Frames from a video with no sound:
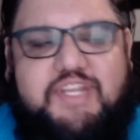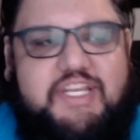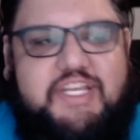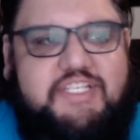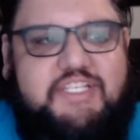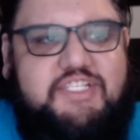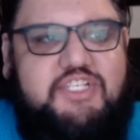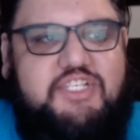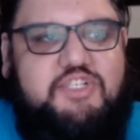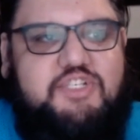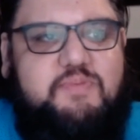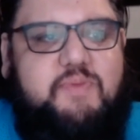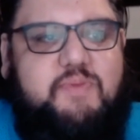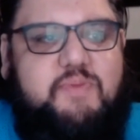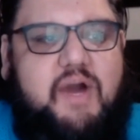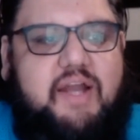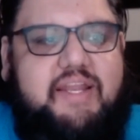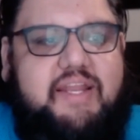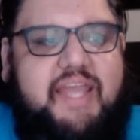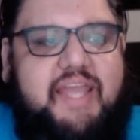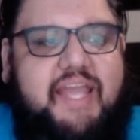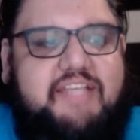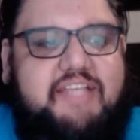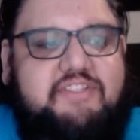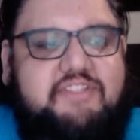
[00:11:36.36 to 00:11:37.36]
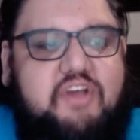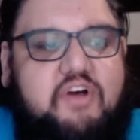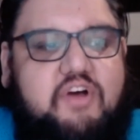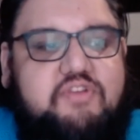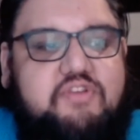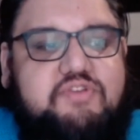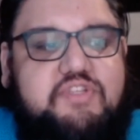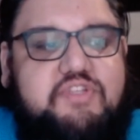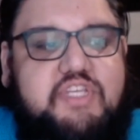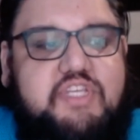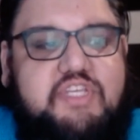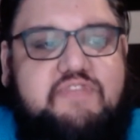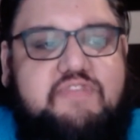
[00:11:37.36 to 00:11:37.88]
Next Issue Podcast. On
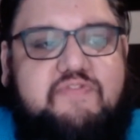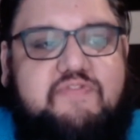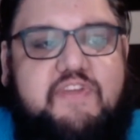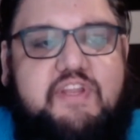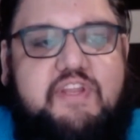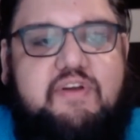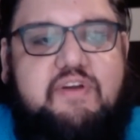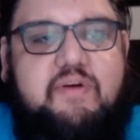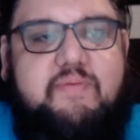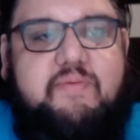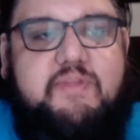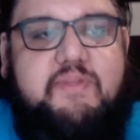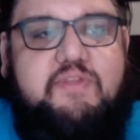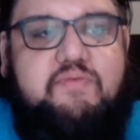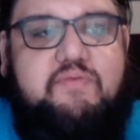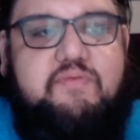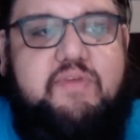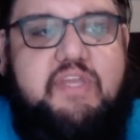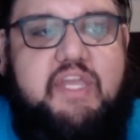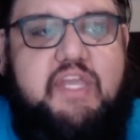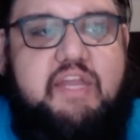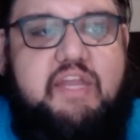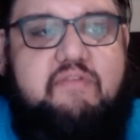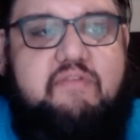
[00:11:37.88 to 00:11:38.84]
today's video, I'll be doing a